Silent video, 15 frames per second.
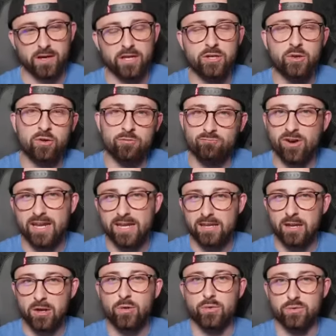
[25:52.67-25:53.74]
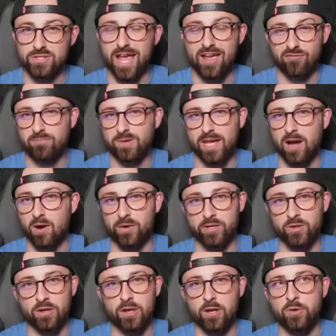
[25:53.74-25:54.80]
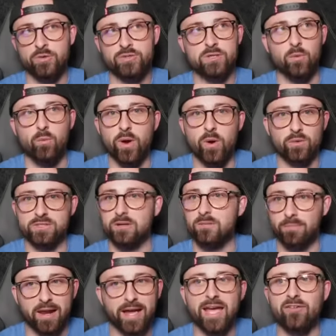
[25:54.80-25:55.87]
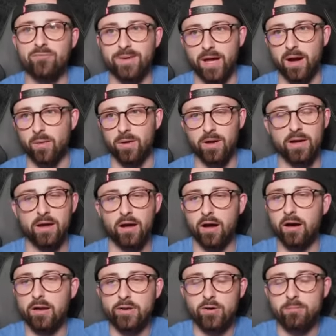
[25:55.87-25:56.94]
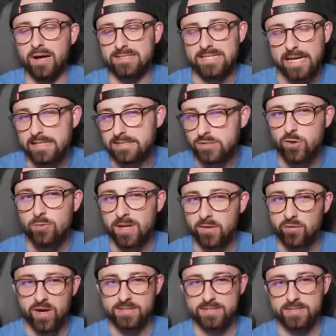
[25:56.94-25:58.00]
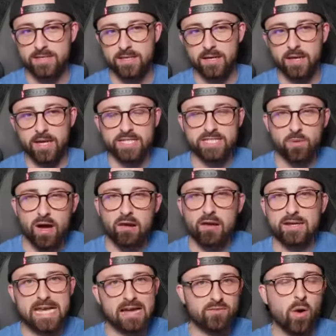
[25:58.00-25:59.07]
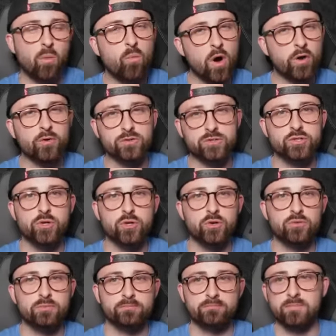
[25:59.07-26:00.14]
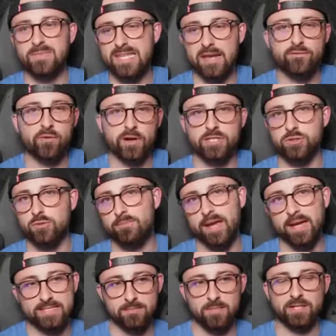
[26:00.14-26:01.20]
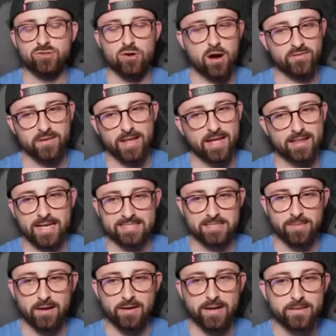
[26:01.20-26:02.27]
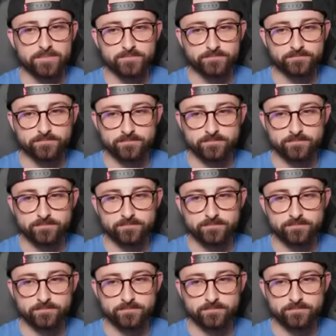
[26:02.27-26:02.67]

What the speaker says: You can really lose FPL and you can lose the will to play FPL early on by taking too many risks. So I like to have like 1 or 2 differential picks in my draft, and that's about it.